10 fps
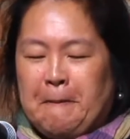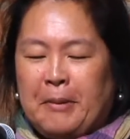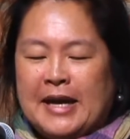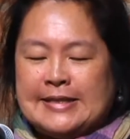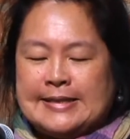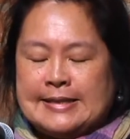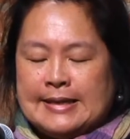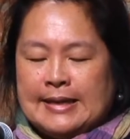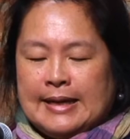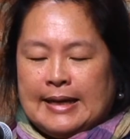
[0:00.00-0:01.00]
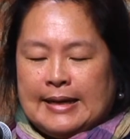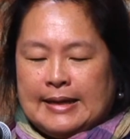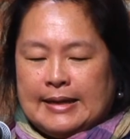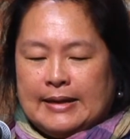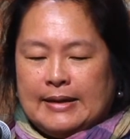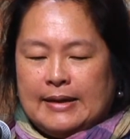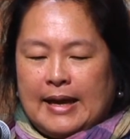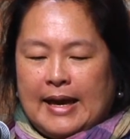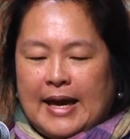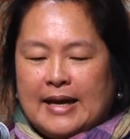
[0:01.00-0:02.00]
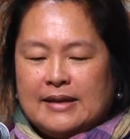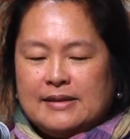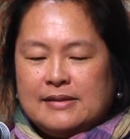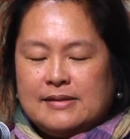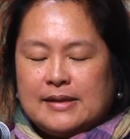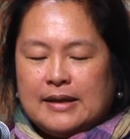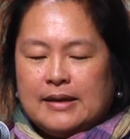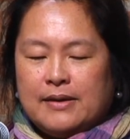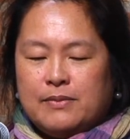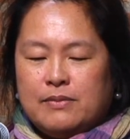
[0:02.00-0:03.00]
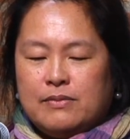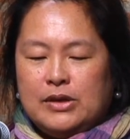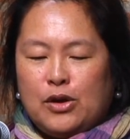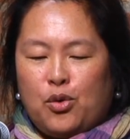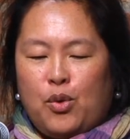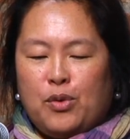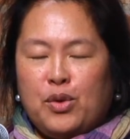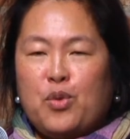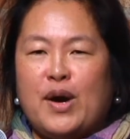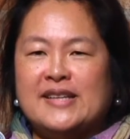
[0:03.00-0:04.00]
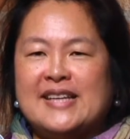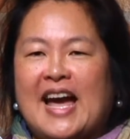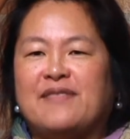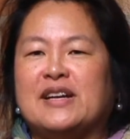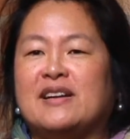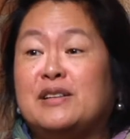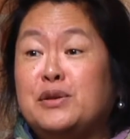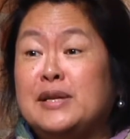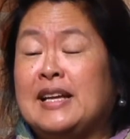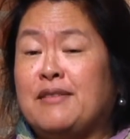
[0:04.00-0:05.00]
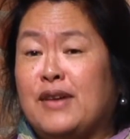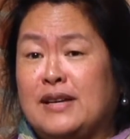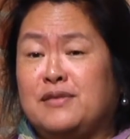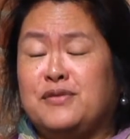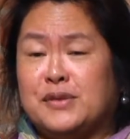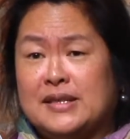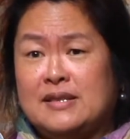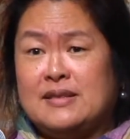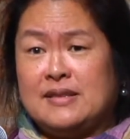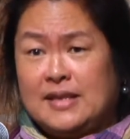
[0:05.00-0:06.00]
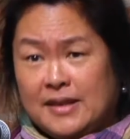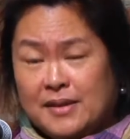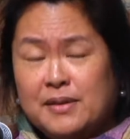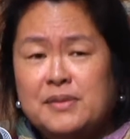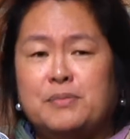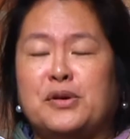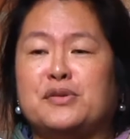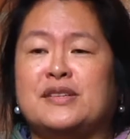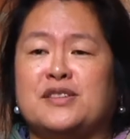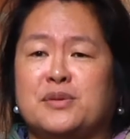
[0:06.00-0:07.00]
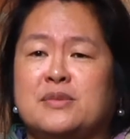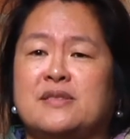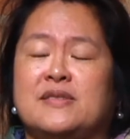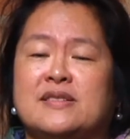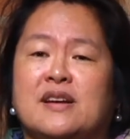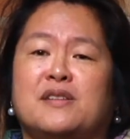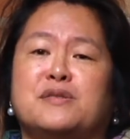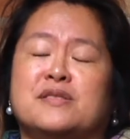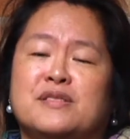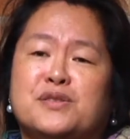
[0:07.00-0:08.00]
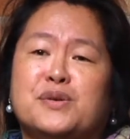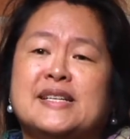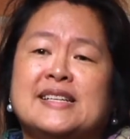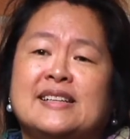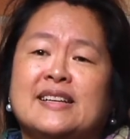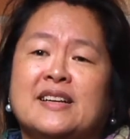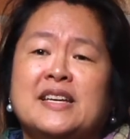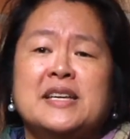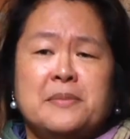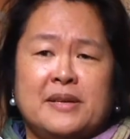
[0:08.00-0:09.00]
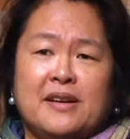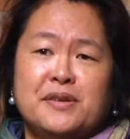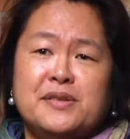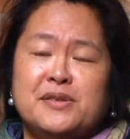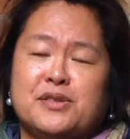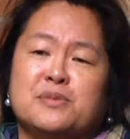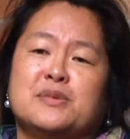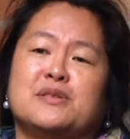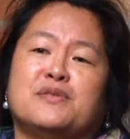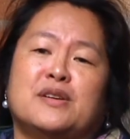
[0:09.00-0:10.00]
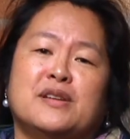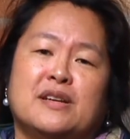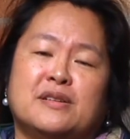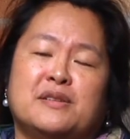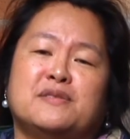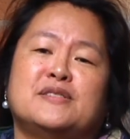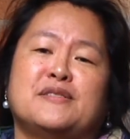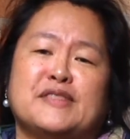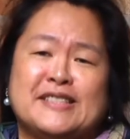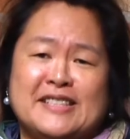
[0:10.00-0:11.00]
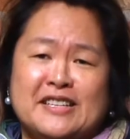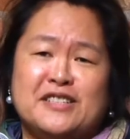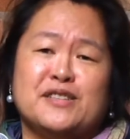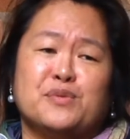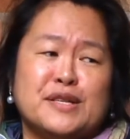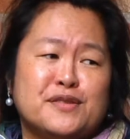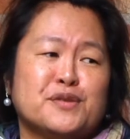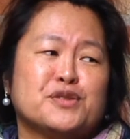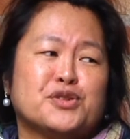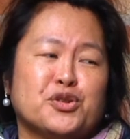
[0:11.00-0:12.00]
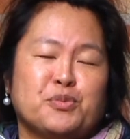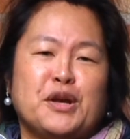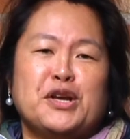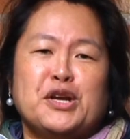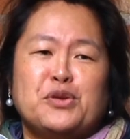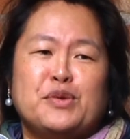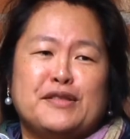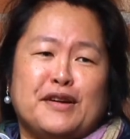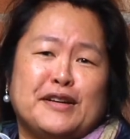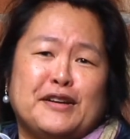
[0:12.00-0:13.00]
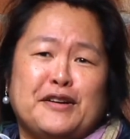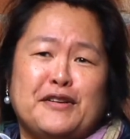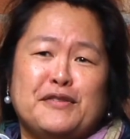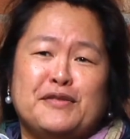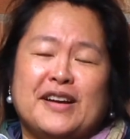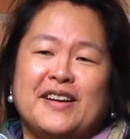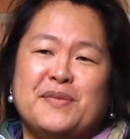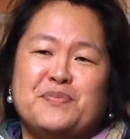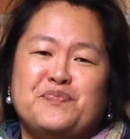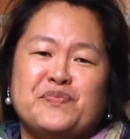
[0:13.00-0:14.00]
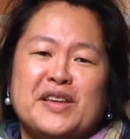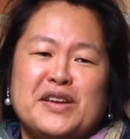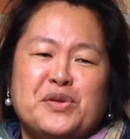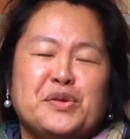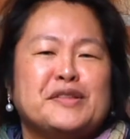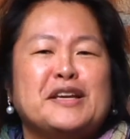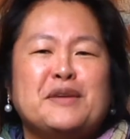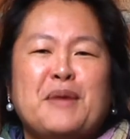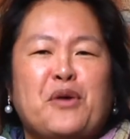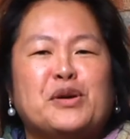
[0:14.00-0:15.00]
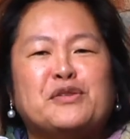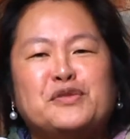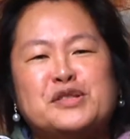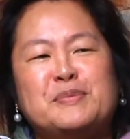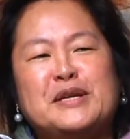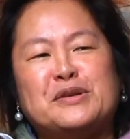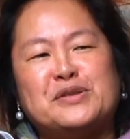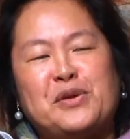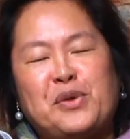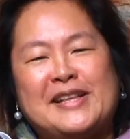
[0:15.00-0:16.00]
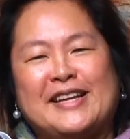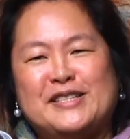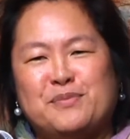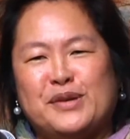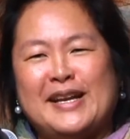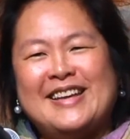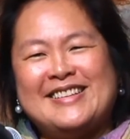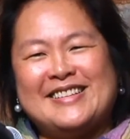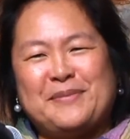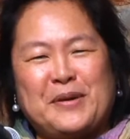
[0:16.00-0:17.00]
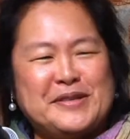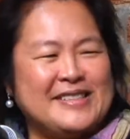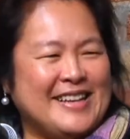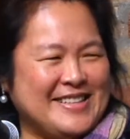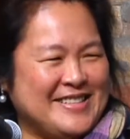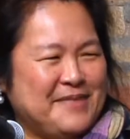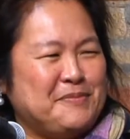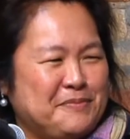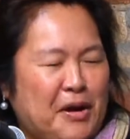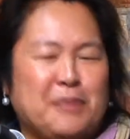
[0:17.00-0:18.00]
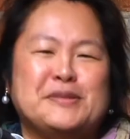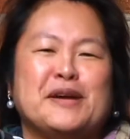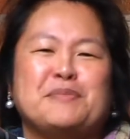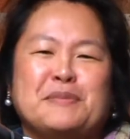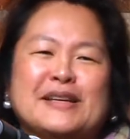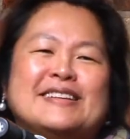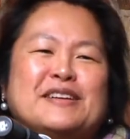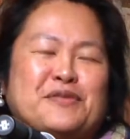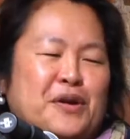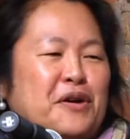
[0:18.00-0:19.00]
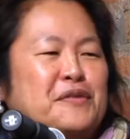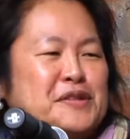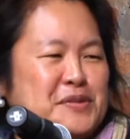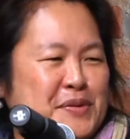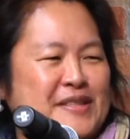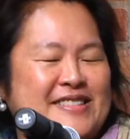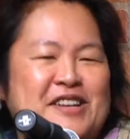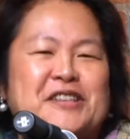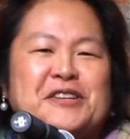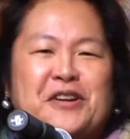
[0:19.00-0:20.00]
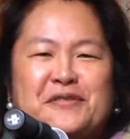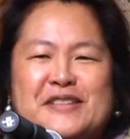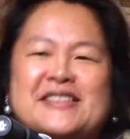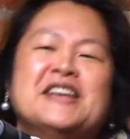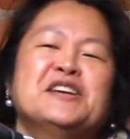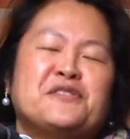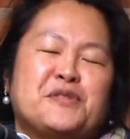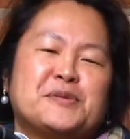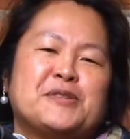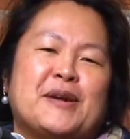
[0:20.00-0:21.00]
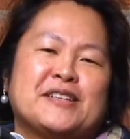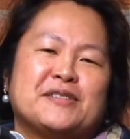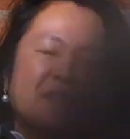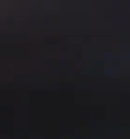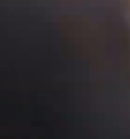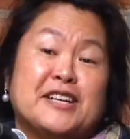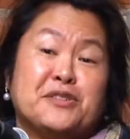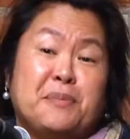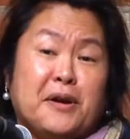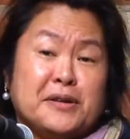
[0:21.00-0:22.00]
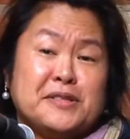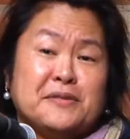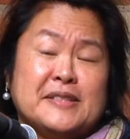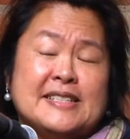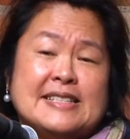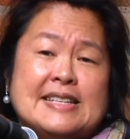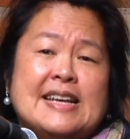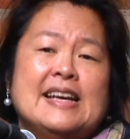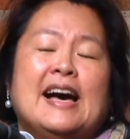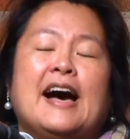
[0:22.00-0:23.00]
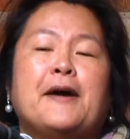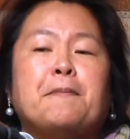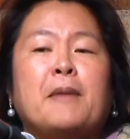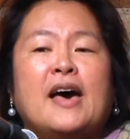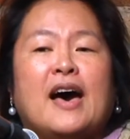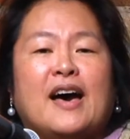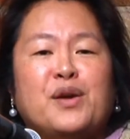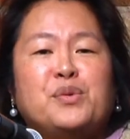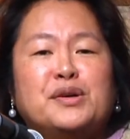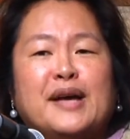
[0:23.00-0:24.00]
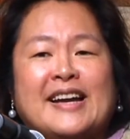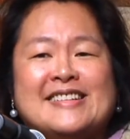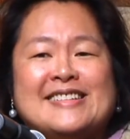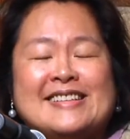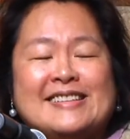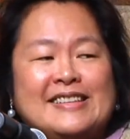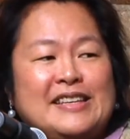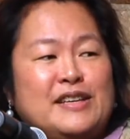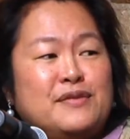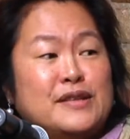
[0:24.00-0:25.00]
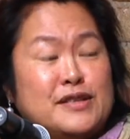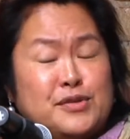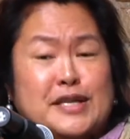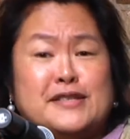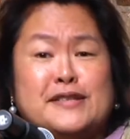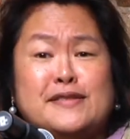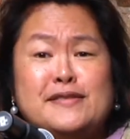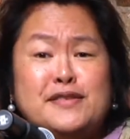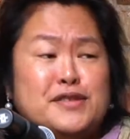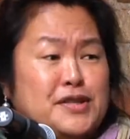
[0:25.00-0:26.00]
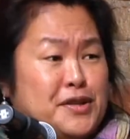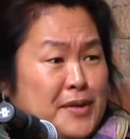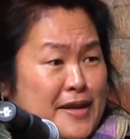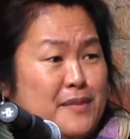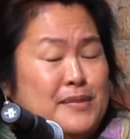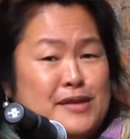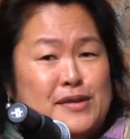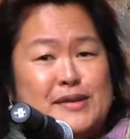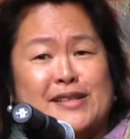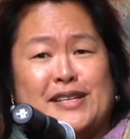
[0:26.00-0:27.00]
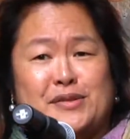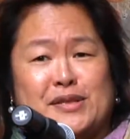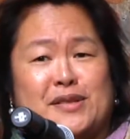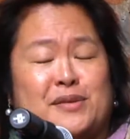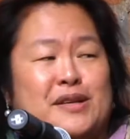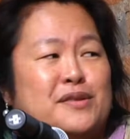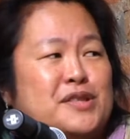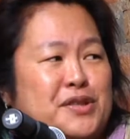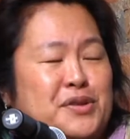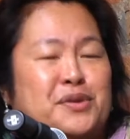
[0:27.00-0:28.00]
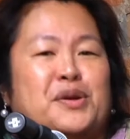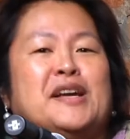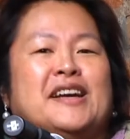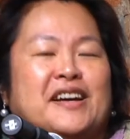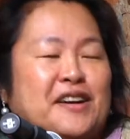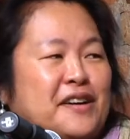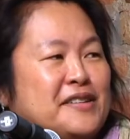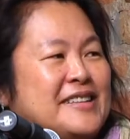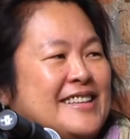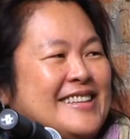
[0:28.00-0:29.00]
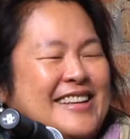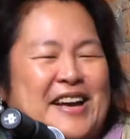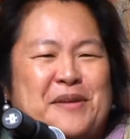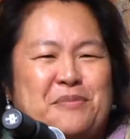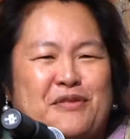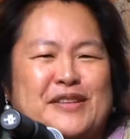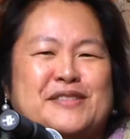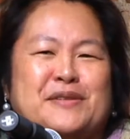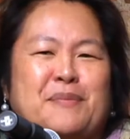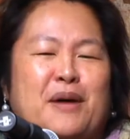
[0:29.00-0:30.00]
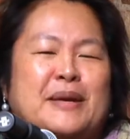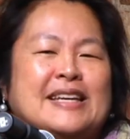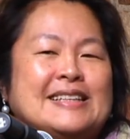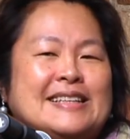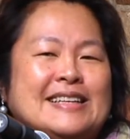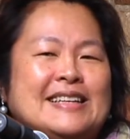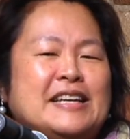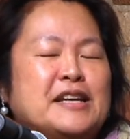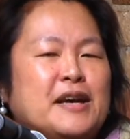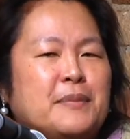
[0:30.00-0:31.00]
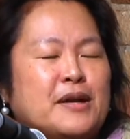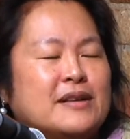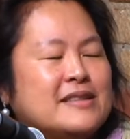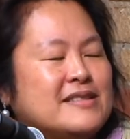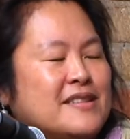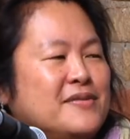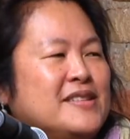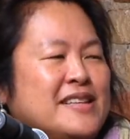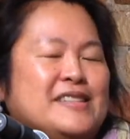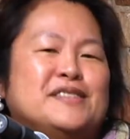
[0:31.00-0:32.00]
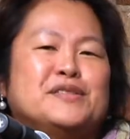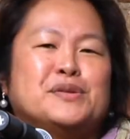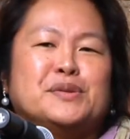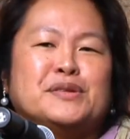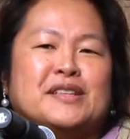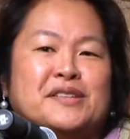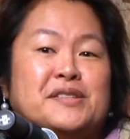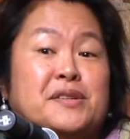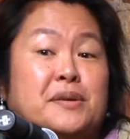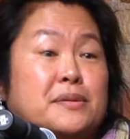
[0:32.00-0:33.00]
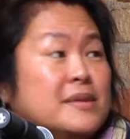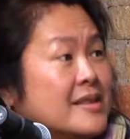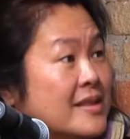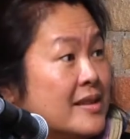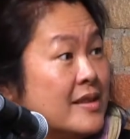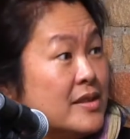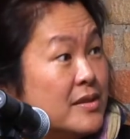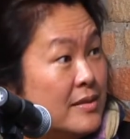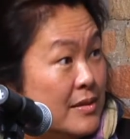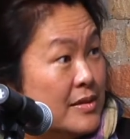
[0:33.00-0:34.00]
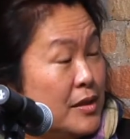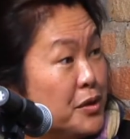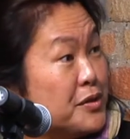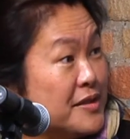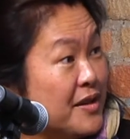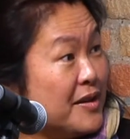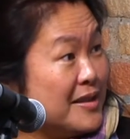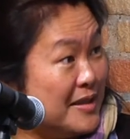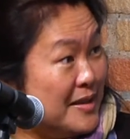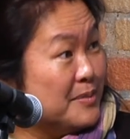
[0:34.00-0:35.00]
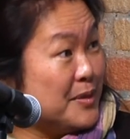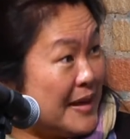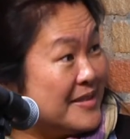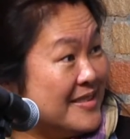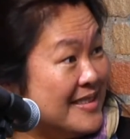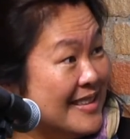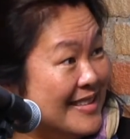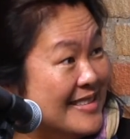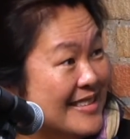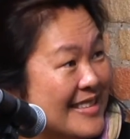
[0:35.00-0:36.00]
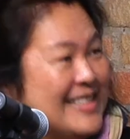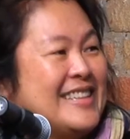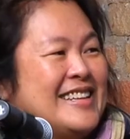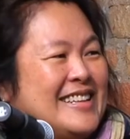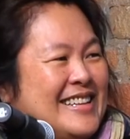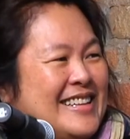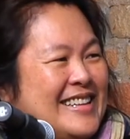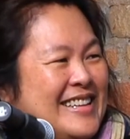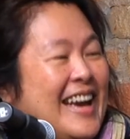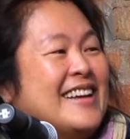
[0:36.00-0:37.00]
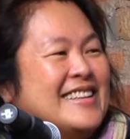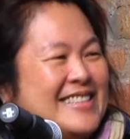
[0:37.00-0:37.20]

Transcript: But uh, as um, you know, when we want to have a concluding event for this year, both in terms of the scholars and storytelling, but also in terms of our narratives of extinction research group, we thought of um, we're thinking about wonderful speakers that we'd like to bring in, and the person that actually popped up immediately for all of us was Jon Jarvis, former director of the National Park Services. Um, I will actually leave an introduction to him and to his illustrious career to a colleague, um, Professor Bob Healy, emeritus of the Nicholas School and also the local Sierra Club director. Yes? yeah.